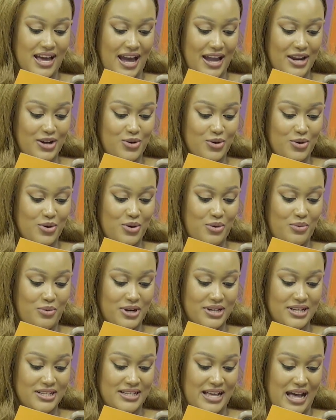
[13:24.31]
I don't know
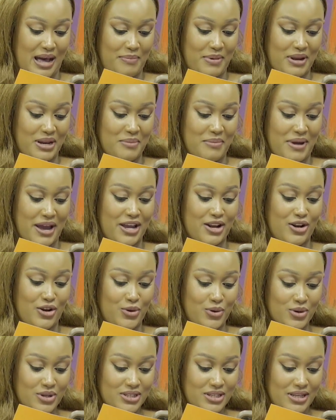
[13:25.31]
what is happening, but it
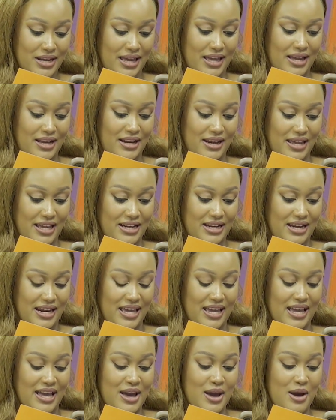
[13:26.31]
looks like
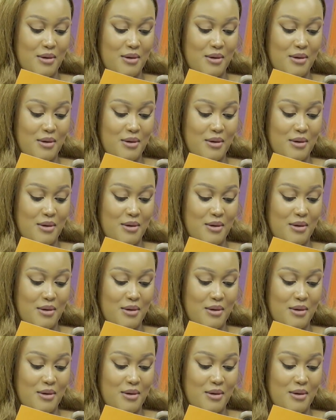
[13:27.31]
lately